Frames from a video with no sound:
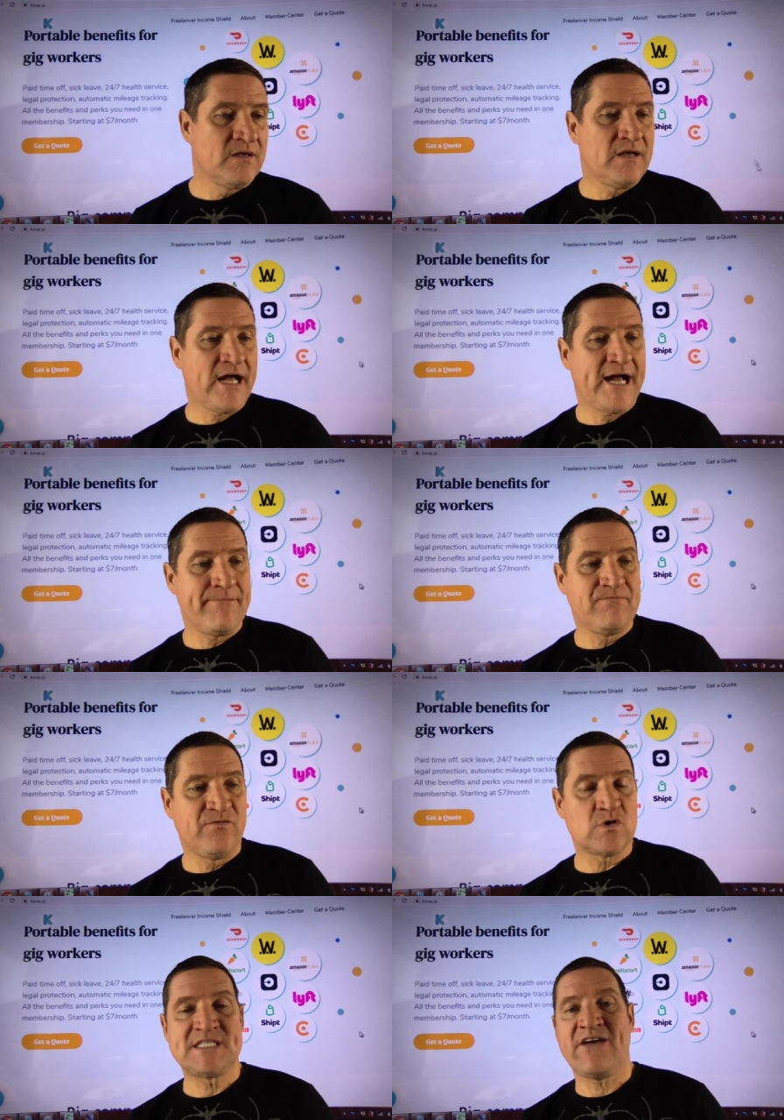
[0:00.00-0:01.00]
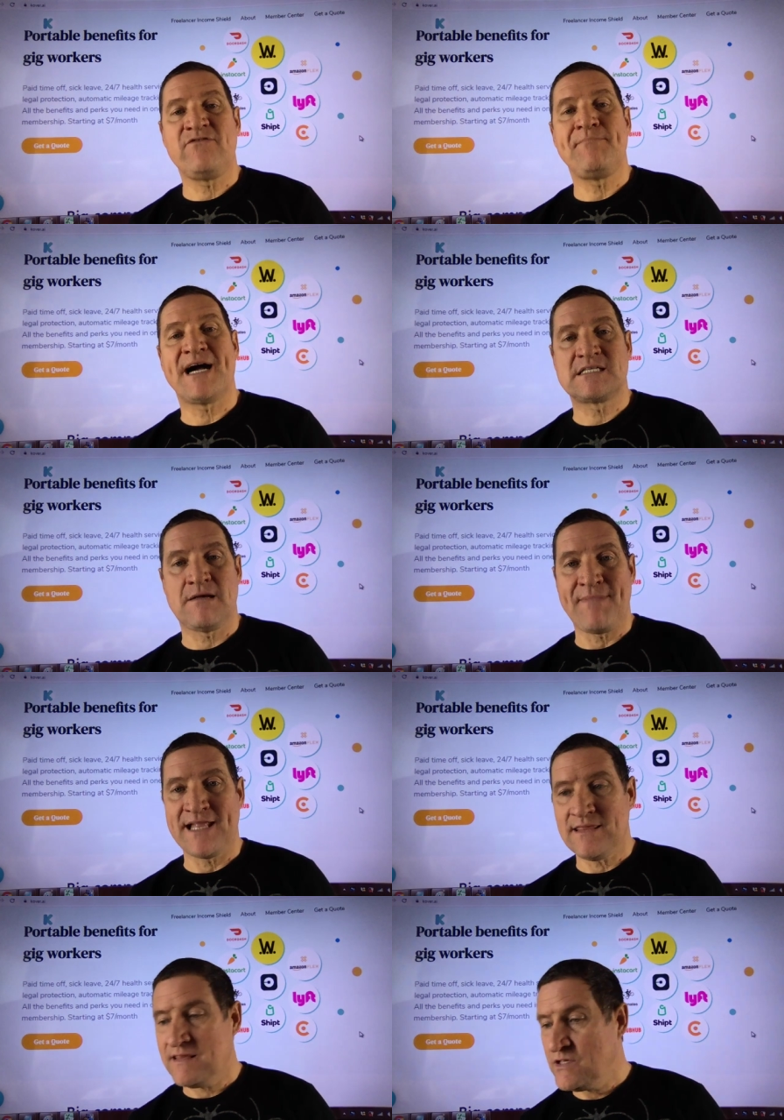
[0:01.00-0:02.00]
Um, for seven bucks a
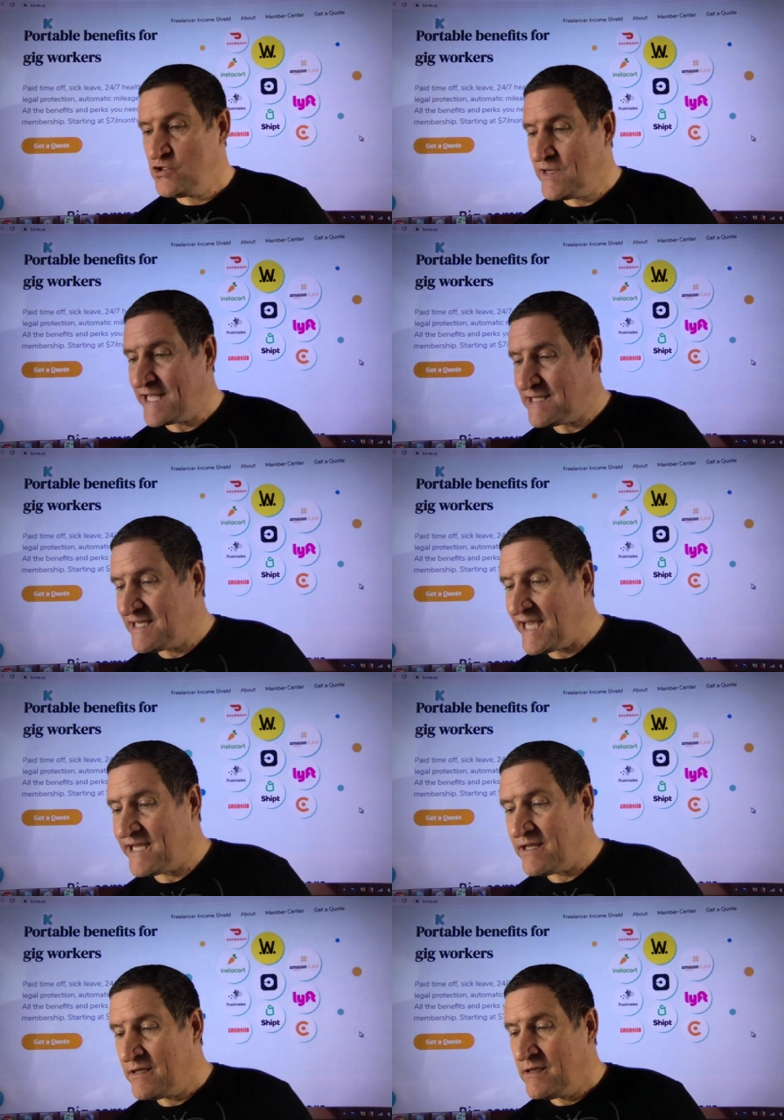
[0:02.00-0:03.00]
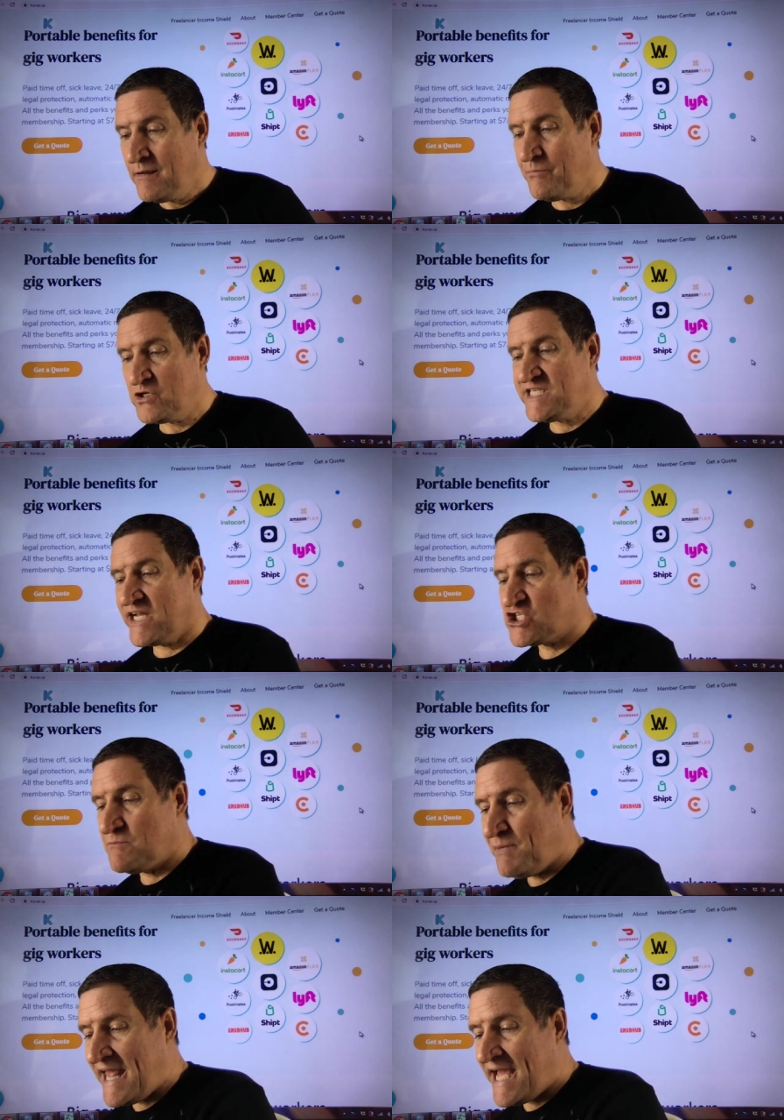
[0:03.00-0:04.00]
month, you get the gig protection
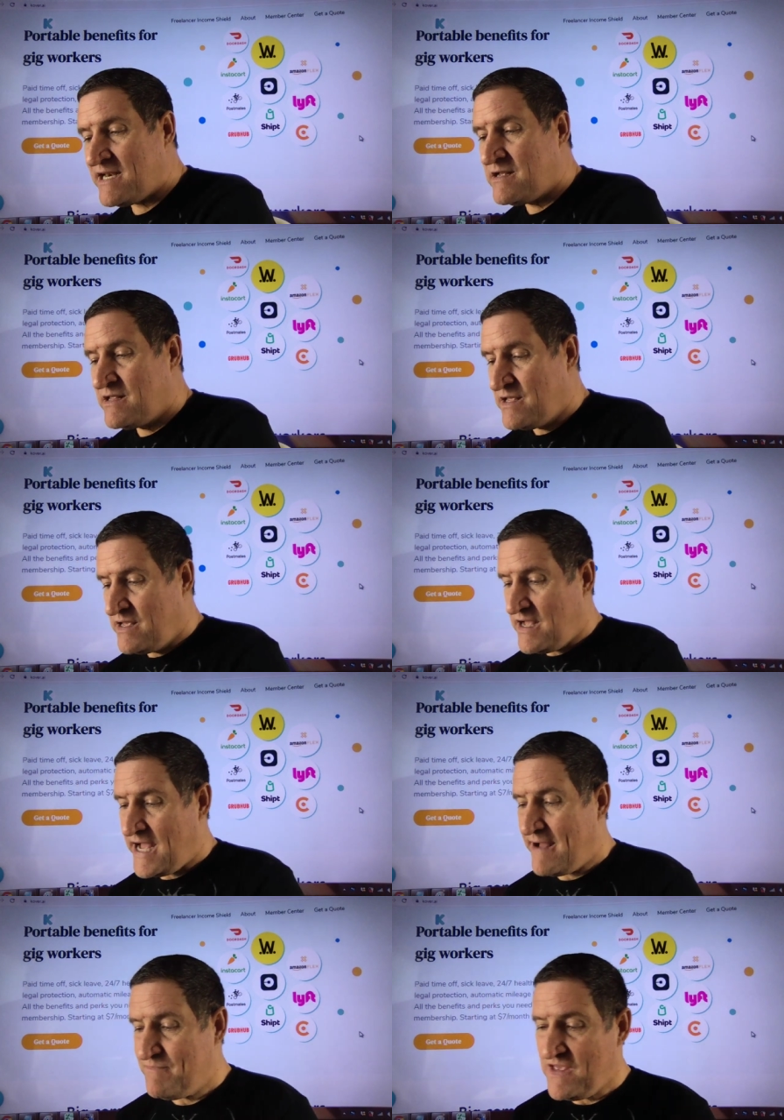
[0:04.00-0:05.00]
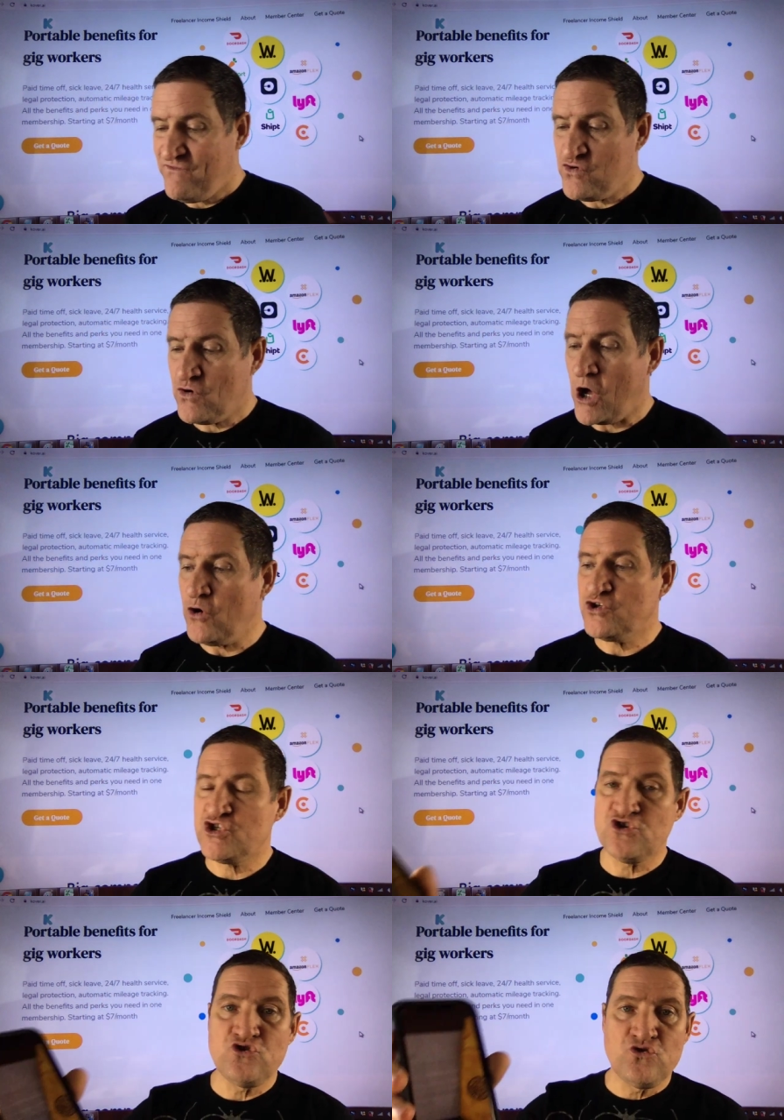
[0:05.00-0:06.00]
plan. Um, if you go
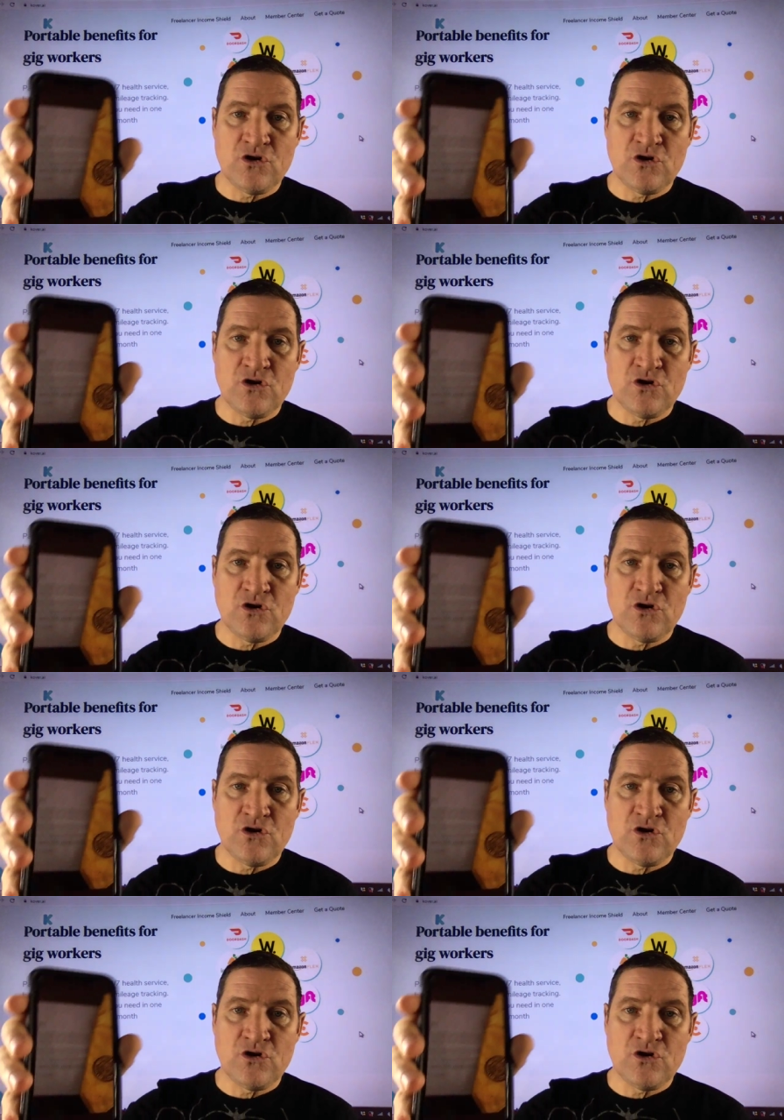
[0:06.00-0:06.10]
to